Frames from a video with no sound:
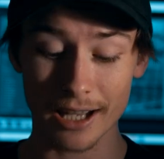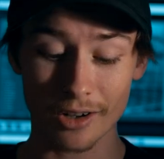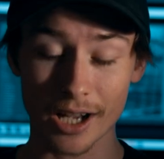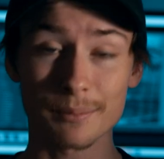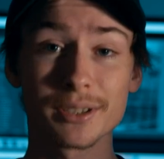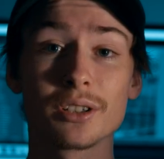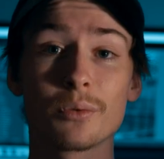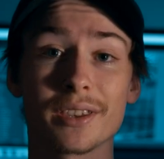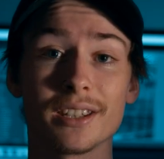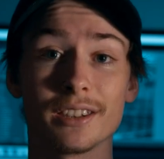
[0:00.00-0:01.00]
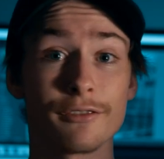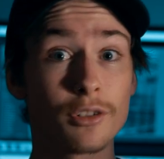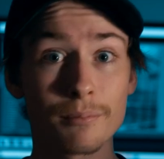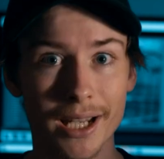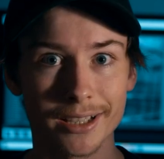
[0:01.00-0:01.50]
and I am still within the
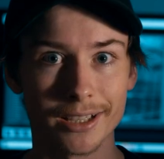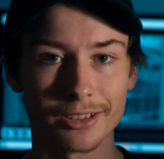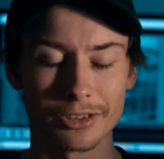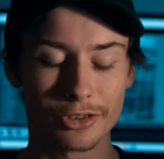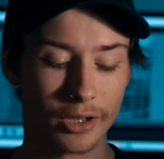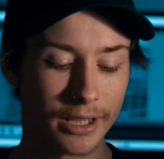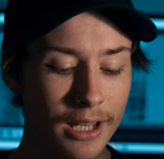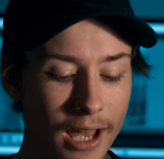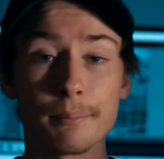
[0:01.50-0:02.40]
filmmaking industry,